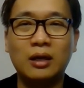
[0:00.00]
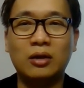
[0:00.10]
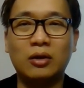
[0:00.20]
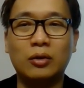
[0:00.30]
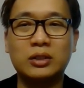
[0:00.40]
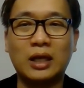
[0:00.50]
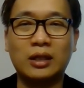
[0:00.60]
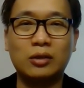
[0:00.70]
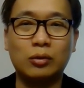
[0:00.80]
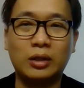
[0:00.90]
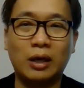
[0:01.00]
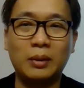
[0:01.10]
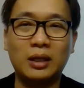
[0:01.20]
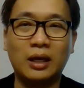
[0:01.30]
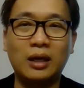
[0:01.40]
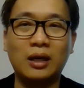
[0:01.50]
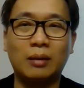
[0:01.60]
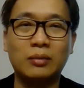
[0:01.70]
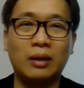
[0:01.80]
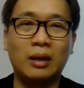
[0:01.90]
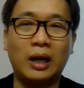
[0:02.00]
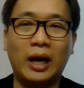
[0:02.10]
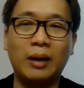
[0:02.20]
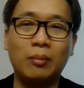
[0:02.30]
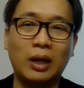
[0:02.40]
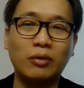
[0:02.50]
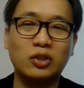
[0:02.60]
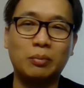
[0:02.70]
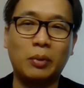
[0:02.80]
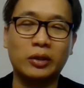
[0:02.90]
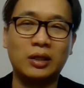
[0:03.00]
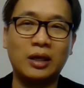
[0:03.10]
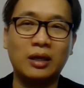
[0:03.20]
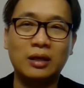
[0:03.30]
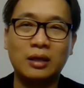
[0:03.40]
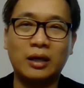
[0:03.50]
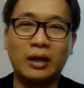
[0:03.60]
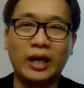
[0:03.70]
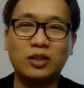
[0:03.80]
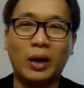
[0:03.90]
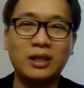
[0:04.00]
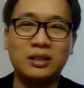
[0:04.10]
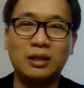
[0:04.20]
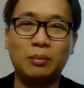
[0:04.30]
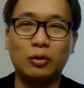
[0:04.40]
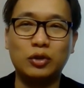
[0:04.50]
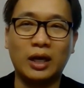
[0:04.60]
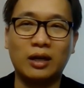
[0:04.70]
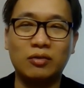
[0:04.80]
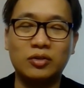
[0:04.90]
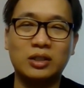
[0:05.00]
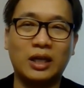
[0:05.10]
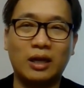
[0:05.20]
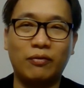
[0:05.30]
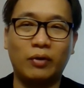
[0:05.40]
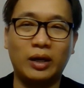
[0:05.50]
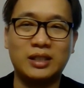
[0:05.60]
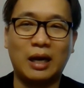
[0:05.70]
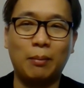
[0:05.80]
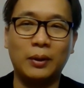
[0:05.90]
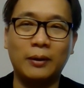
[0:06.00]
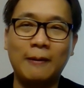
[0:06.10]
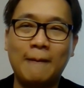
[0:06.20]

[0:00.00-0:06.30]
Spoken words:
you know, started to tell me that, hey, I'm now supporting XYZ project, you know, just for example,